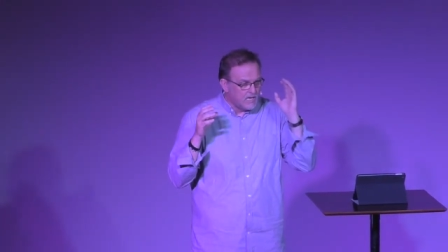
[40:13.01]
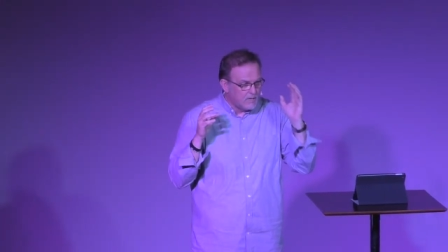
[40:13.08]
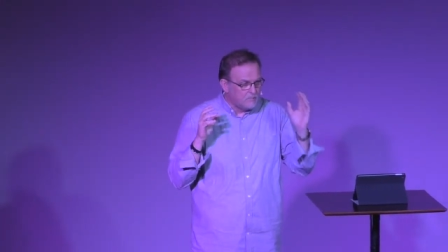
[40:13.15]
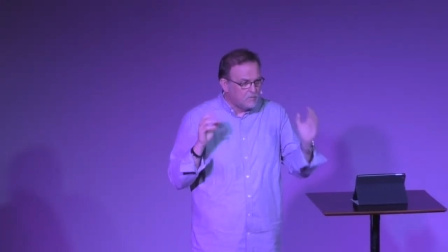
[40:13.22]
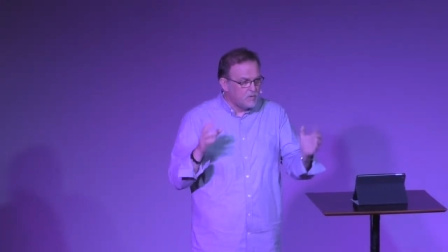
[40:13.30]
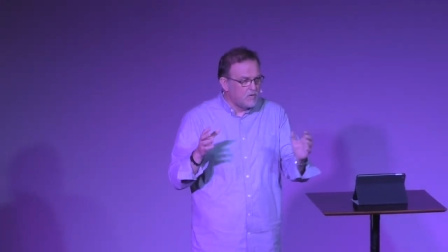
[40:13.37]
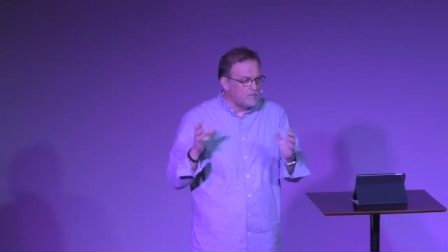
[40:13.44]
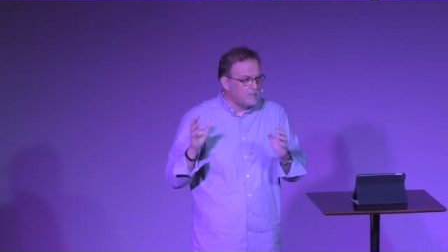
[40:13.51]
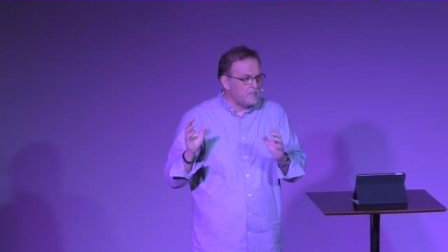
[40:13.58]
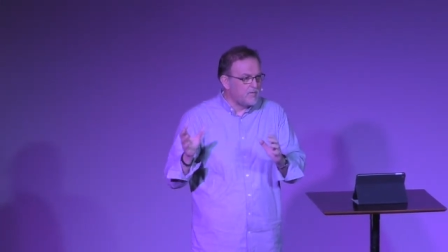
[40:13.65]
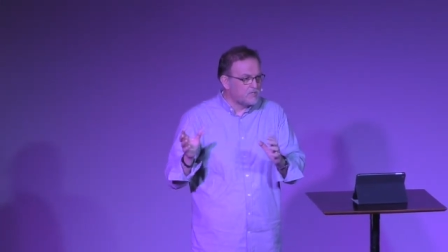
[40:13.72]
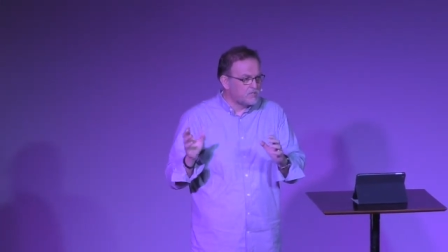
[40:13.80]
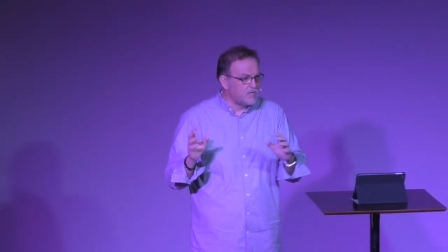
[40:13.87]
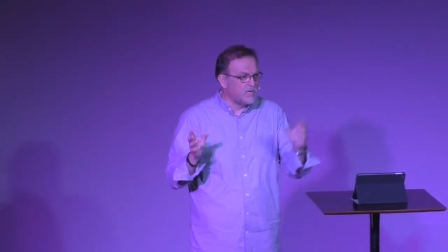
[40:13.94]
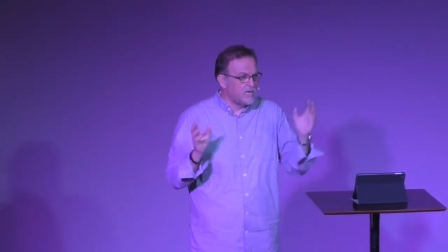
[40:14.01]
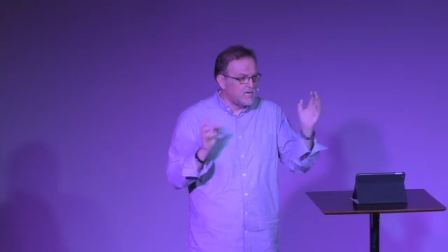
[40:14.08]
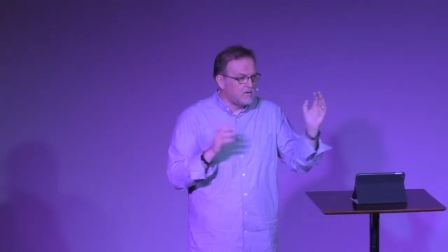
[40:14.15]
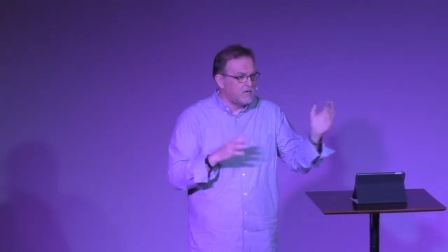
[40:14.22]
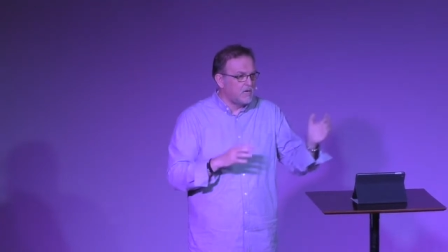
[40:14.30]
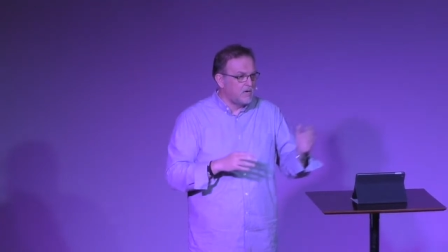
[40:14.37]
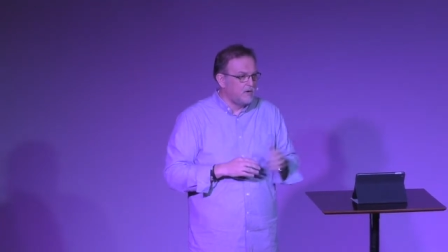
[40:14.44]
I'll put him in my truck
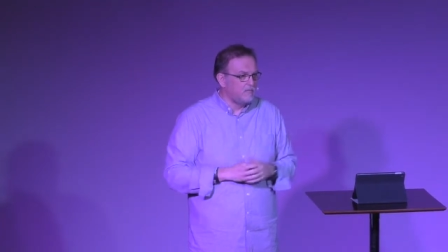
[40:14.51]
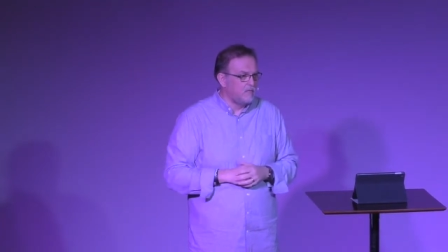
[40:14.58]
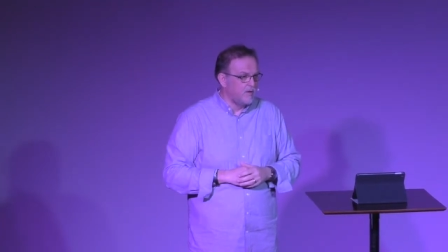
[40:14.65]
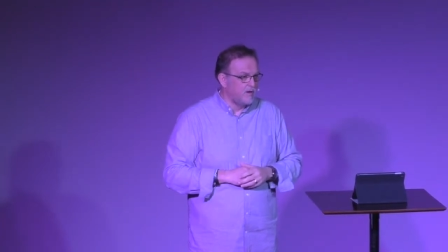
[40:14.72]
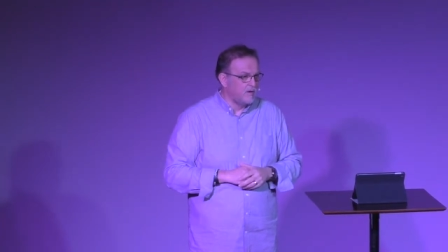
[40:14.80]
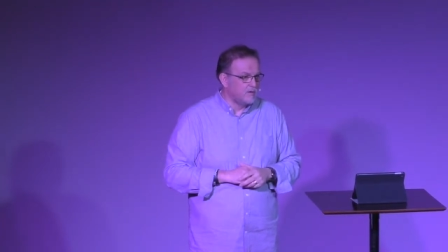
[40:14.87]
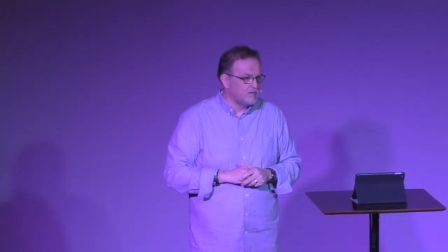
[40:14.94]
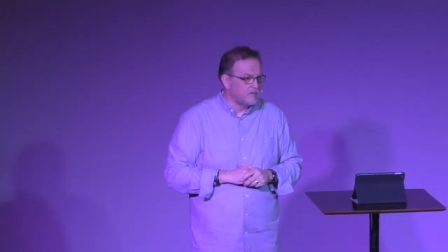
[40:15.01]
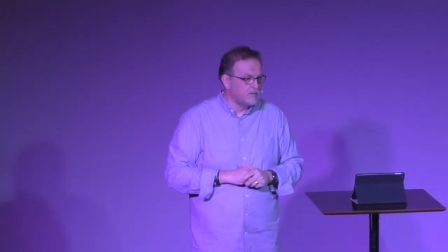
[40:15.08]
and I'll get it over there.